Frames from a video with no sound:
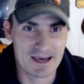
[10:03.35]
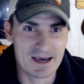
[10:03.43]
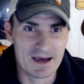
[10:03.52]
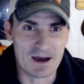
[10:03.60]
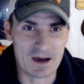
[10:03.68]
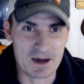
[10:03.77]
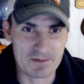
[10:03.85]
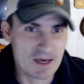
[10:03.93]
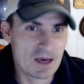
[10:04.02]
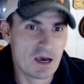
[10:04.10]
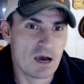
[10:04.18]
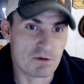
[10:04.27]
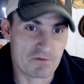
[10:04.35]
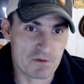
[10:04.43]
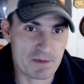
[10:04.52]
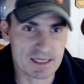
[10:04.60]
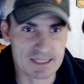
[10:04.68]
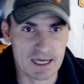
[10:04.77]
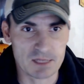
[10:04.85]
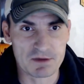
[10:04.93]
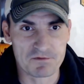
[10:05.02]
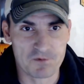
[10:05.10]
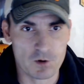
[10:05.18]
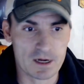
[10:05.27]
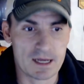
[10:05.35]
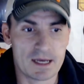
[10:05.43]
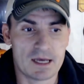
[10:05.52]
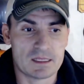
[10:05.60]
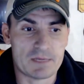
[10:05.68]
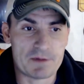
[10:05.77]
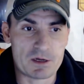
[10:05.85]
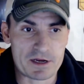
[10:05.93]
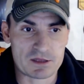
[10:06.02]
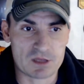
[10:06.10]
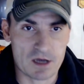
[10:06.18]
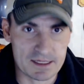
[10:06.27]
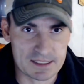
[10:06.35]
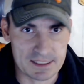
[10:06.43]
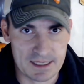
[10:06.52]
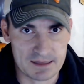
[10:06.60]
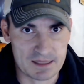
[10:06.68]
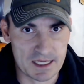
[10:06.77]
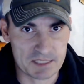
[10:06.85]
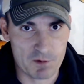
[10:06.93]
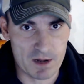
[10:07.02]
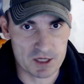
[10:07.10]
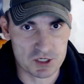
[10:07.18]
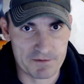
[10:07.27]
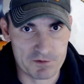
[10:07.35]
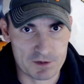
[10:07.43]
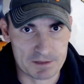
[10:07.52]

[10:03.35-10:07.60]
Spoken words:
But for me, it's Halloween 4. Let me know your thoughts, and thanks for watching, everyone.